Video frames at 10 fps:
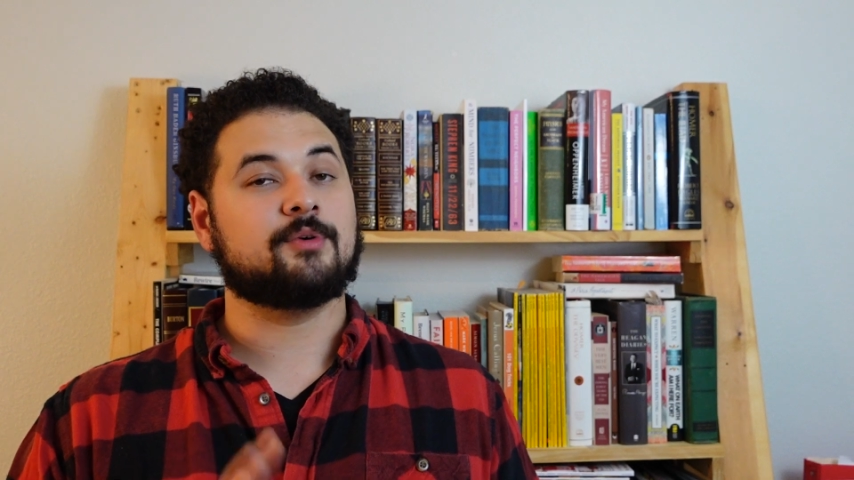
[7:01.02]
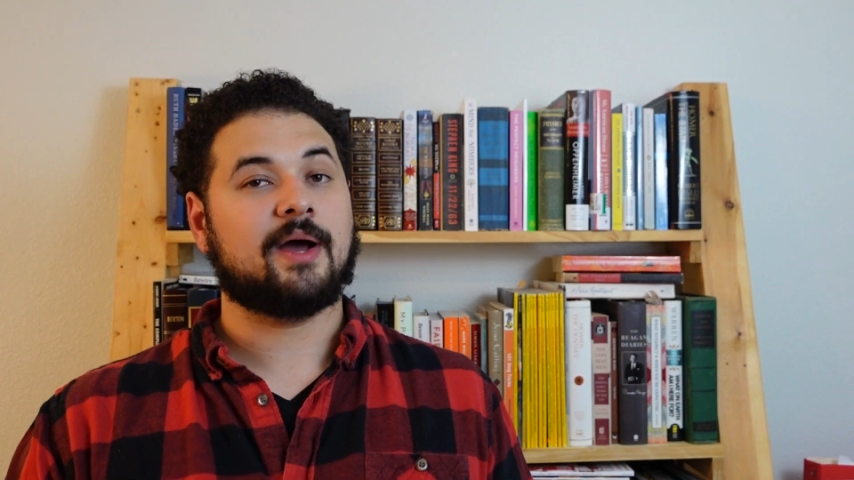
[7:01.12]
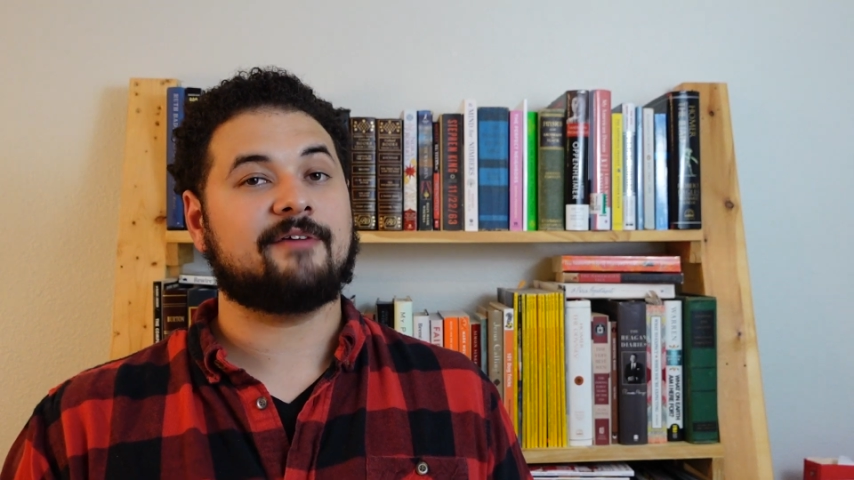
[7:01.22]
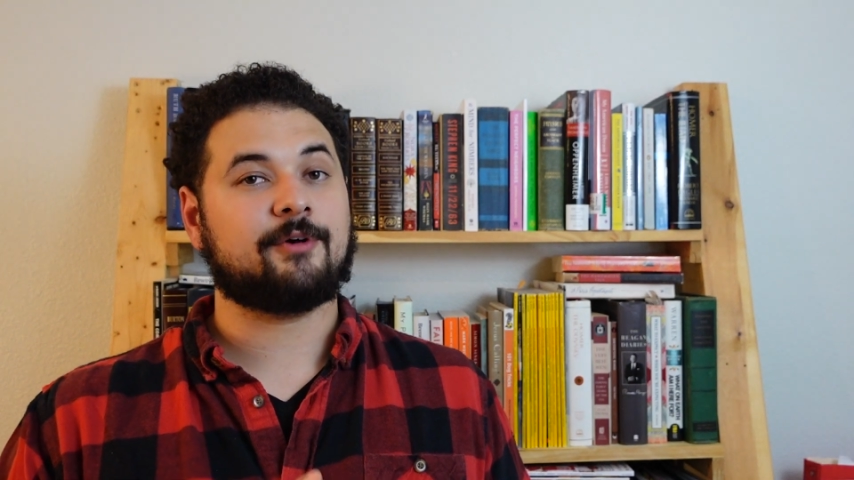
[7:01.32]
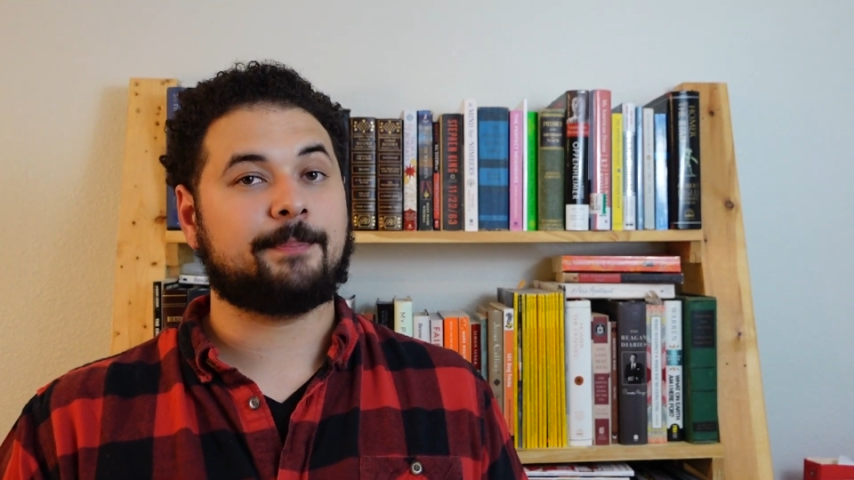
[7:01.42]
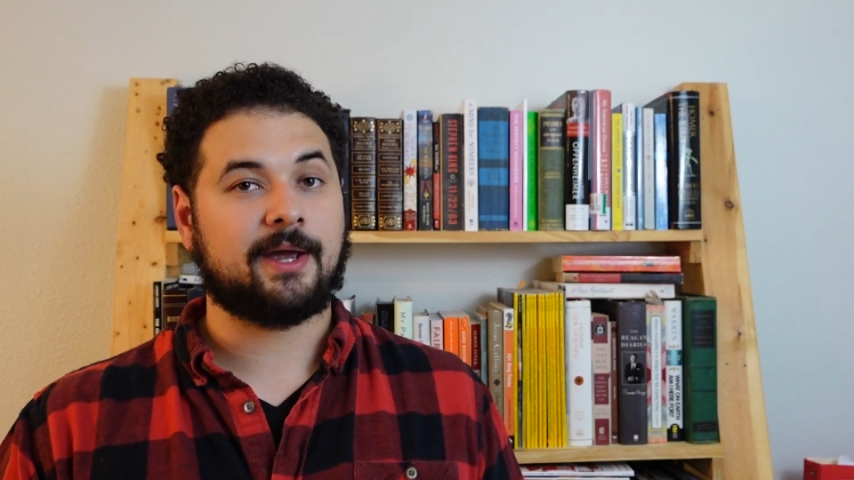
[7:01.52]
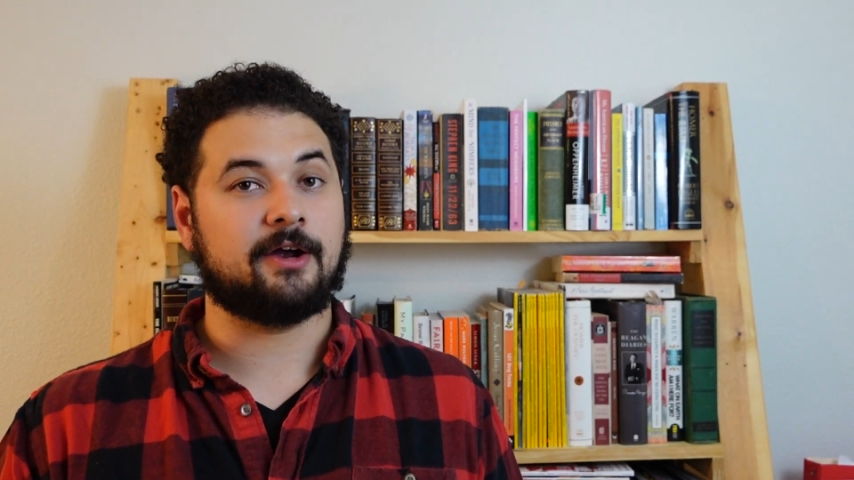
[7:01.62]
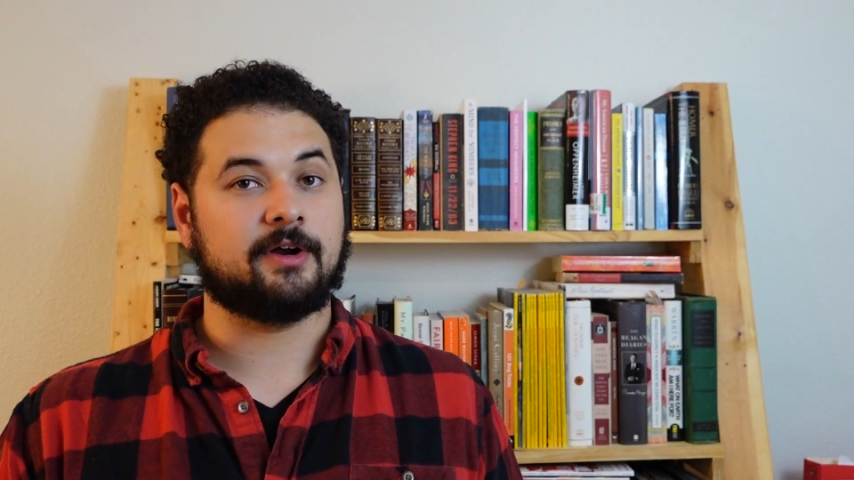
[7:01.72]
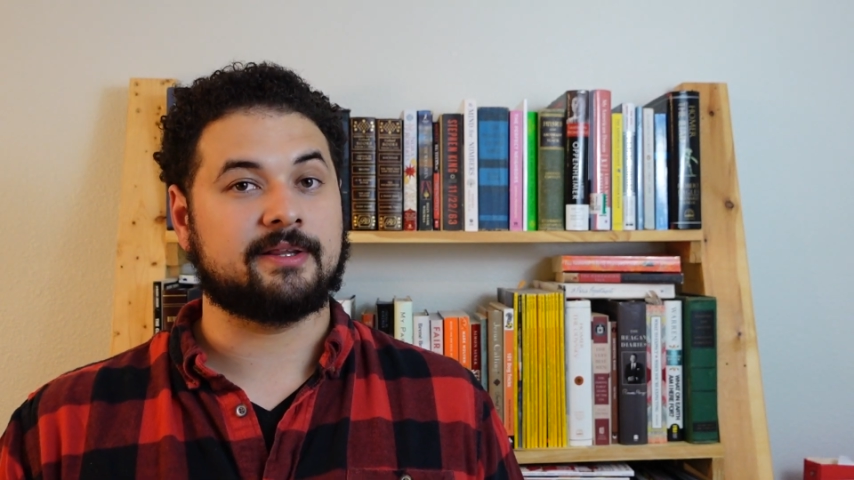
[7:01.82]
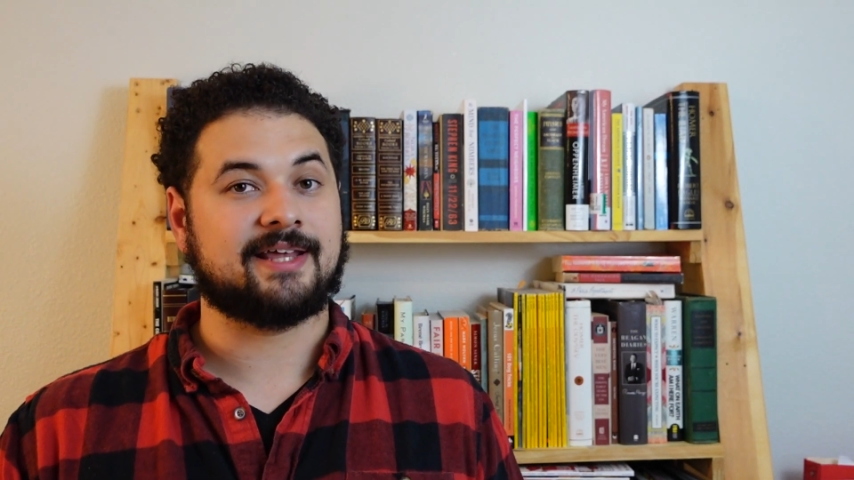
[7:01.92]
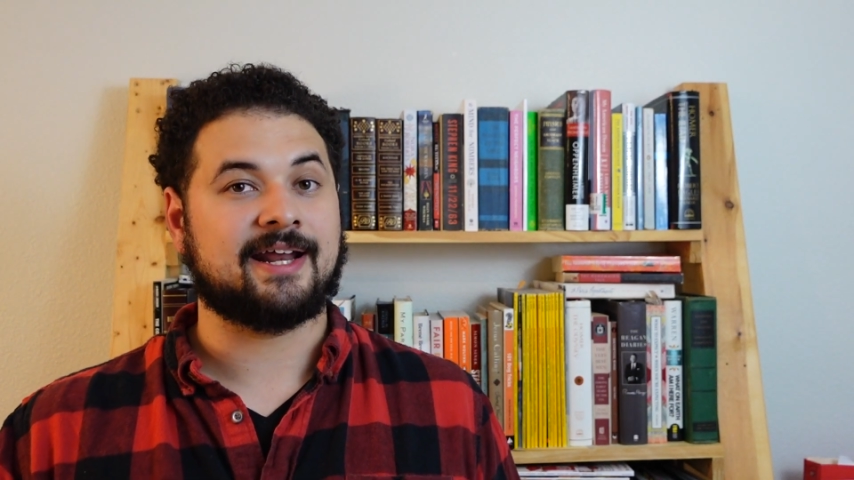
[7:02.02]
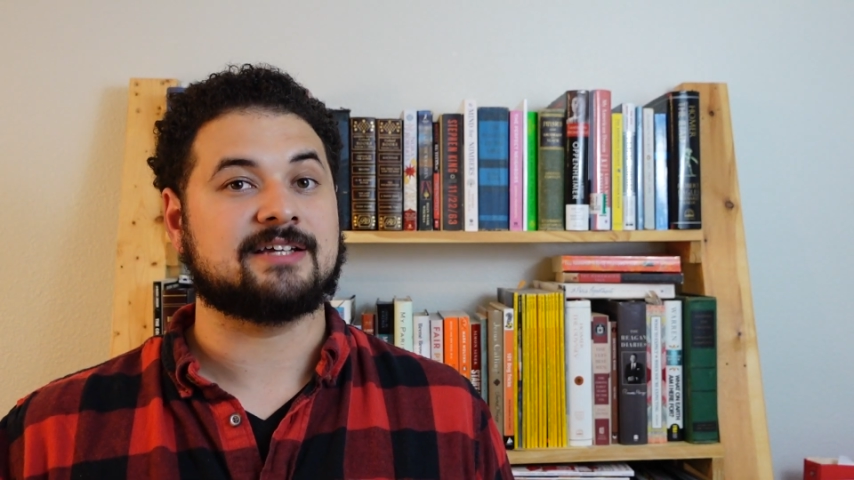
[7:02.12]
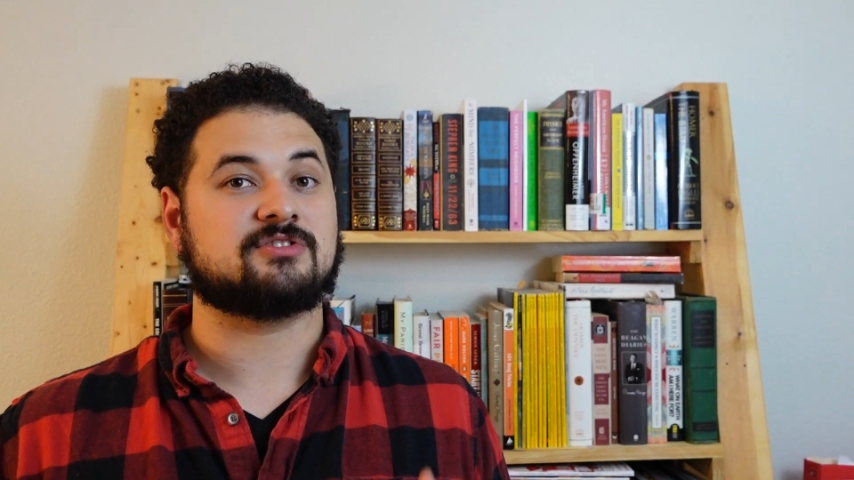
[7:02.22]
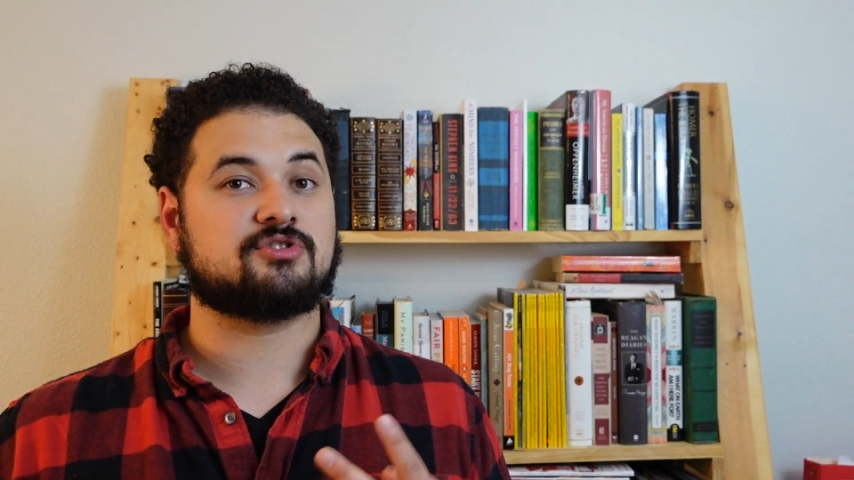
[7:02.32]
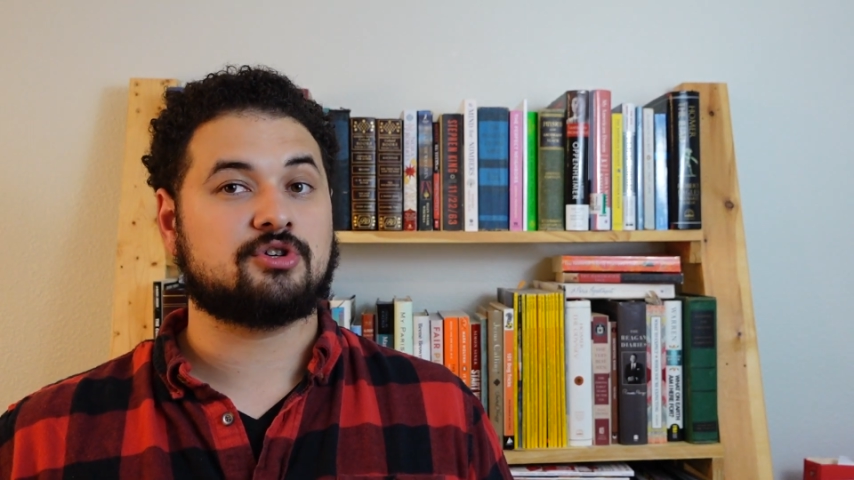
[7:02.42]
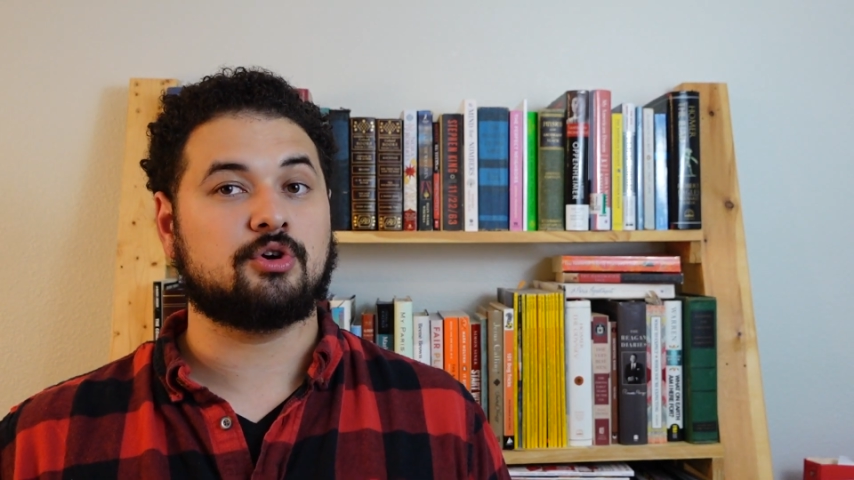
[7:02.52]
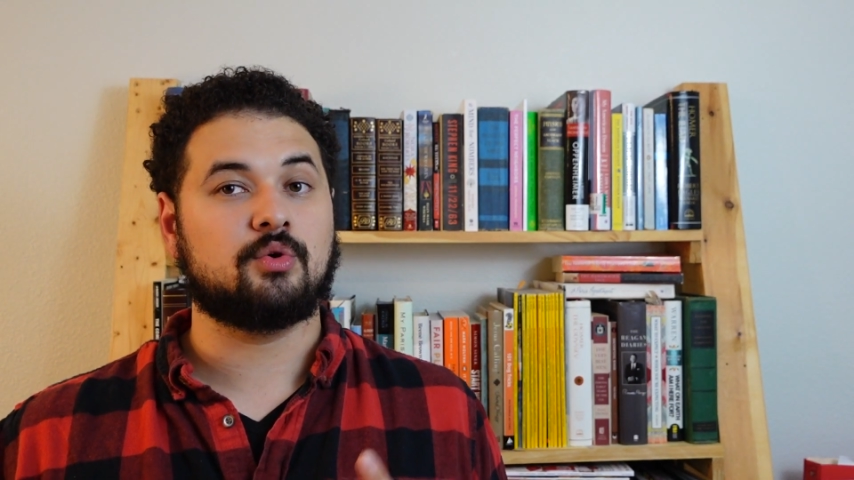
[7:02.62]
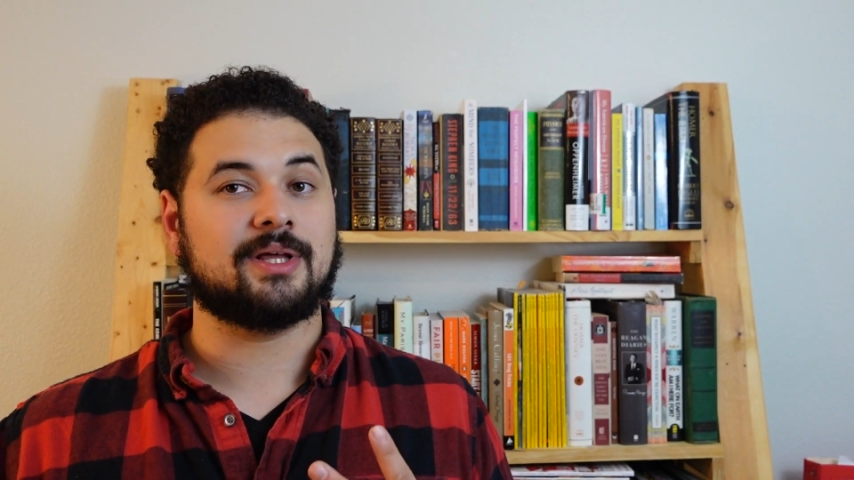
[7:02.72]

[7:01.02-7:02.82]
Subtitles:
you have a parent that has two